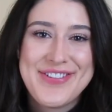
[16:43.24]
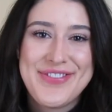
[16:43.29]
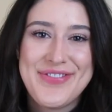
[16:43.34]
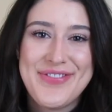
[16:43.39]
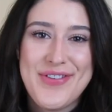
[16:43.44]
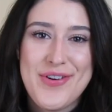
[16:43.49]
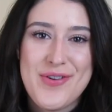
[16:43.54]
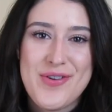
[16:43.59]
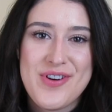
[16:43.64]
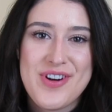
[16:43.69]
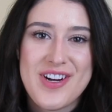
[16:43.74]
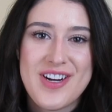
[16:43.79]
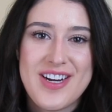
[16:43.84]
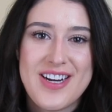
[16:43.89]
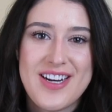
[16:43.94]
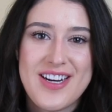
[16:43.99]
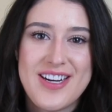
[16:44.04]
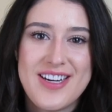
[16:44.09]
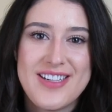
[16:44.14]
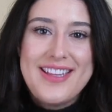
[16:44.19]

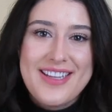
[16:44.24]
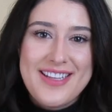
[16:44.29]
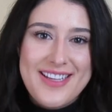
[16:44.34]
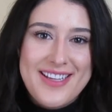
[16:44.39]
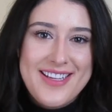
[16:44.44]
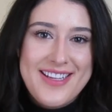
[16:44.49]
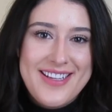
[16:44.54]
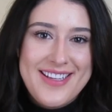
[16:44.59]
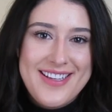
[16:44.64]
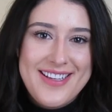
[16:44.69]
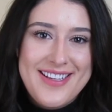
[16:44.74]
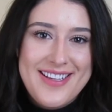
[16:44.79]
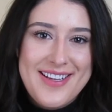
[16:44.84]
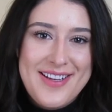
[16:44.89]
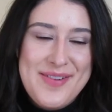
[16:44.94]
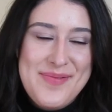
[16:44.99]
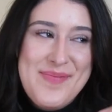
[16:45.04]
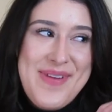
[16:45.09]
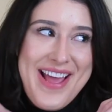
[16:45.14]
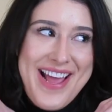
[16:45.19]
for
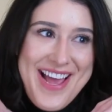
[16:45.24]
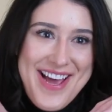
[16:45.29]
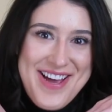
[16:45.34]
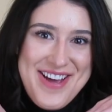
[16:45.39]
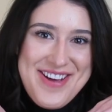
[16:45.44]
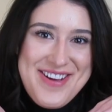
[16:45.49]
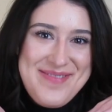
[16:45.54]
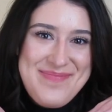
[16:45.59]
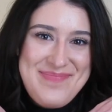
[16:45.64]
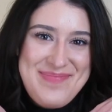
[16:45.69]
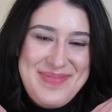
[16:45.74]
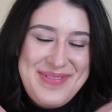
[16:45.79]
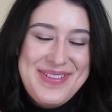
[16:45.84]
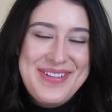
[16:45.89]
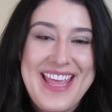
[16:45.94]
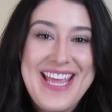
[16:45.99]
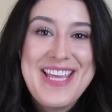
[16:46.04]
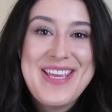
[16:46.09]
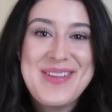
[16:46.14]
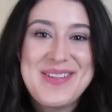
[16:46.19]
the makeup.
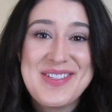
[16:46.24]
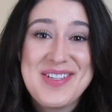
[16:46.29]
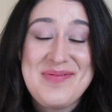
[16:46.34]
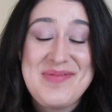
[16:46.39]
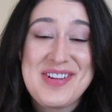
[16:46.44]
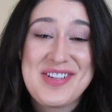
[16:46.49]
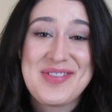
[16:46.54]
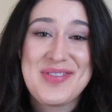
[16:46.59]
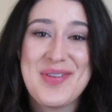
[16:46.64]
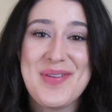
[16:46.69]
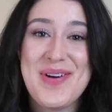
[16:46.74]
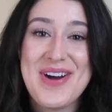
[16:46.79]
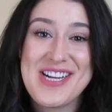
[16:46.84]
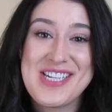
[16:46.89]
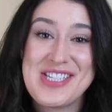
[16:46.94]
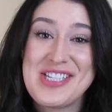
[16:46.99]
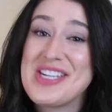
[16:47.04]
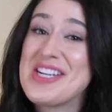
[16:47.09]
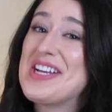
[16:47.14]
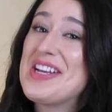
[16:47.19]
Thank you so much for
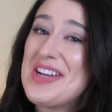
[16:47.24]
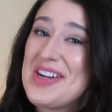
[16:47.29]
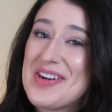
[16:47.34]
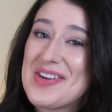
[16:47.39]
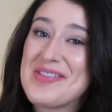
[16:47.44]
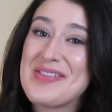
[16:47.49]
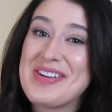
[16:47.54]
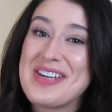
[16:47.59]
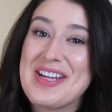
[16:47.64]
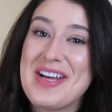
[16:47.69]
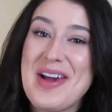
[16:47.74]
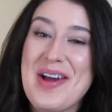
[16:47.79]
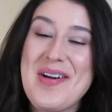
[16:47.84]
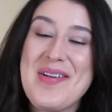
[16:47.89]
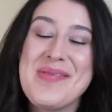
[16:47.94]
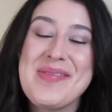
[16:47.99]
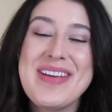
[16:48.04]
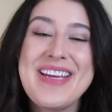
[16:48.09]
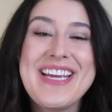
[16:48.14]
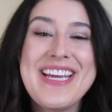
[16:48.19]
watching, you're a real
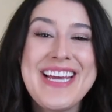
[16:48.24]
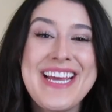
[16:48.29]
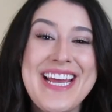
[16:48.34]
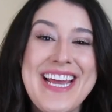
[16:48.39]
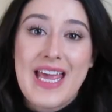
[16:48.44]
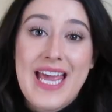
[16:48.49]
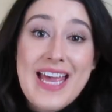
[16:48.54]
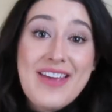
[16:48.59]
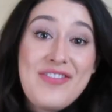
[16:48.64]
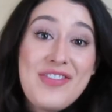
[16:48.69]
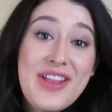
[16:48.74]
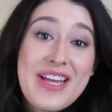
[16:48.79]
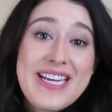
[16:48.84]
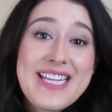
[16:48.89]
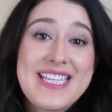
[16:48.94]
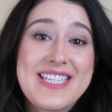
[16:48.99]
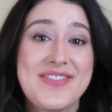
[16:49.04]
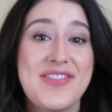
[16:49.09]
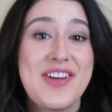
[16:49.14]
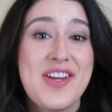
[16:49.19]
homie. If you liked
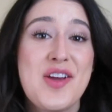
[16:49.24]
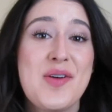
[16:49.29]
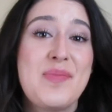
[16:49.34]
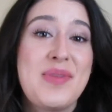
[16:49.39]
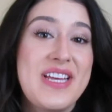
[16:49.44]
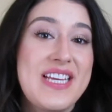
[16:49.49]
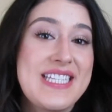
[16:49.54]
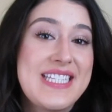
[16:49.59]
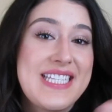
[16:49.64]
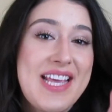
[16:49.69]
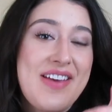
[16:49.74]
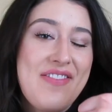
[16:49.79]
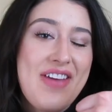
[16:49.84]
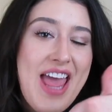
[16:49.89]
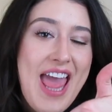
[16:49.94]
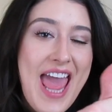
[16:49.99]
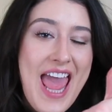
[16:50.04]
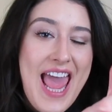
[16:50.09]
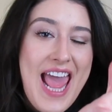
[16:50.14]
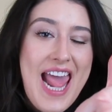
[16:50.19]
this video, please give
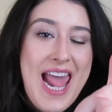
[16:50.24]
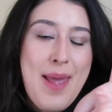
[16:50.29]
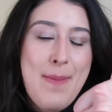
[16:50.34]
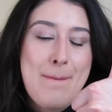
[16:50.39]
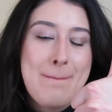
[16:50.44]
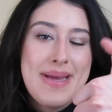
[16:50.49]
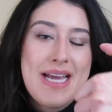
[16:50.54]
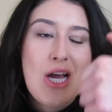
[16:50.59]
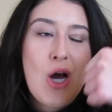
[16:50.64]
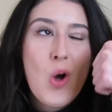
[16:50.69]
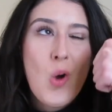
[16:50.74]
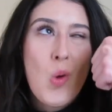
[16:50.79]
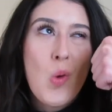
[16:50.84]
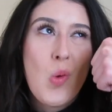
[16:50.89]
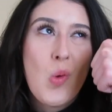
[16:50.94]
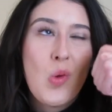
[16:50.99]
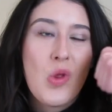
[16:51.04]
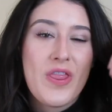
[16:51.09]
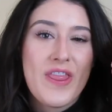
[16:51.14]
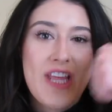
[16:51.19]
it a big
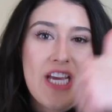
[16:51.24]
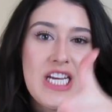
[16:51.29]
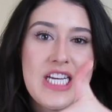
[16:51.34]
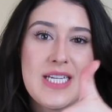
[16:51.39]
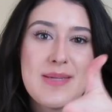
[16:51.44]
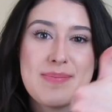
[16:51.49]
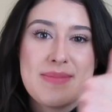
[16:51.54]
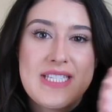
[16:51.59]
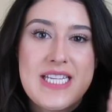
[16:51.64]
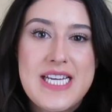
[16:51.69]
ol' thumbs